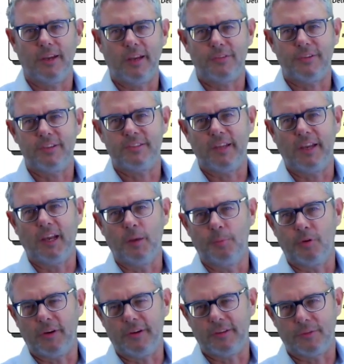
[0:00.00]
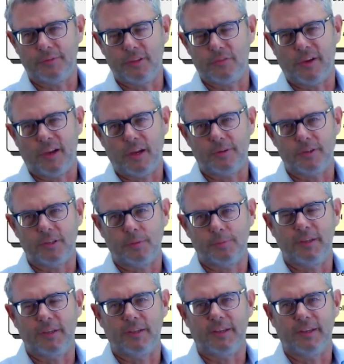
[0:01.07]
single point of this fiber
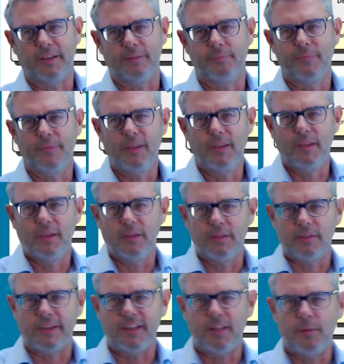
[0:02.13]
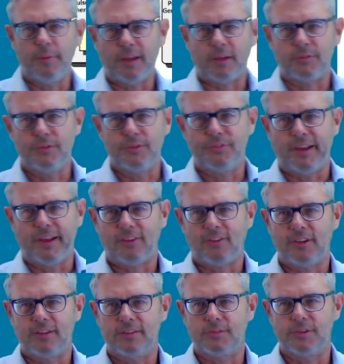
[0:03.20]
optic line. It's getting back
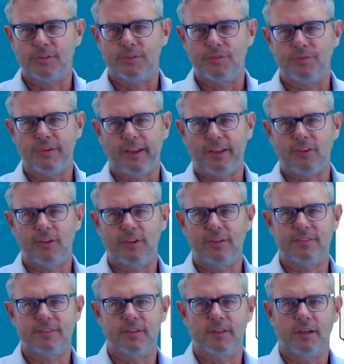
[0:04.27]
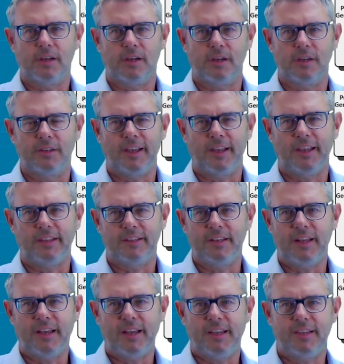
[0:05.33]
reflections, which reflections are
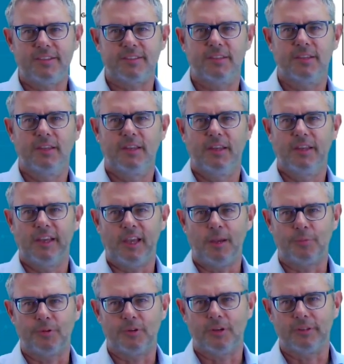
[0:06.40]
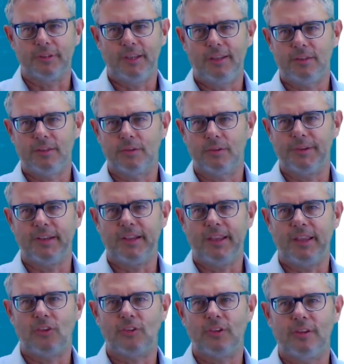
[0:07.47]
analyzed and brought into
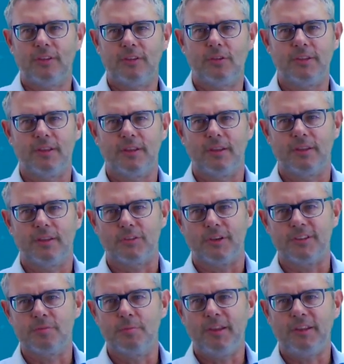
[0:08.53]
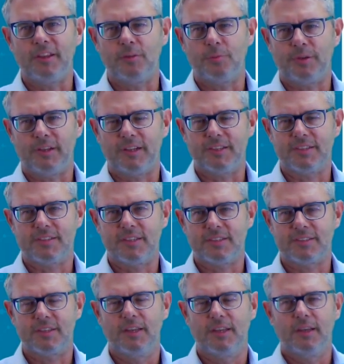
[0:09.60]
relation to the transmitted
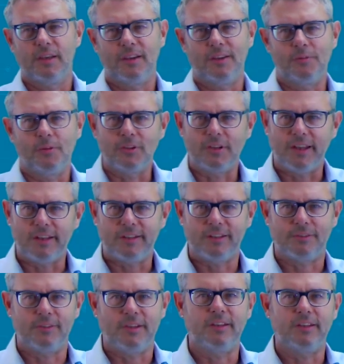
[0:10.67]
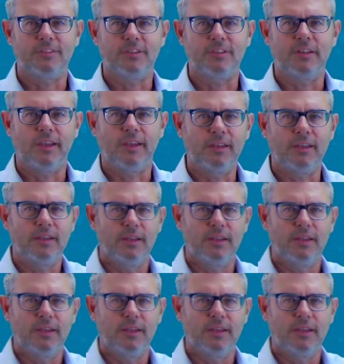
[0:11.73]
pulses. And what again, at the end of the day,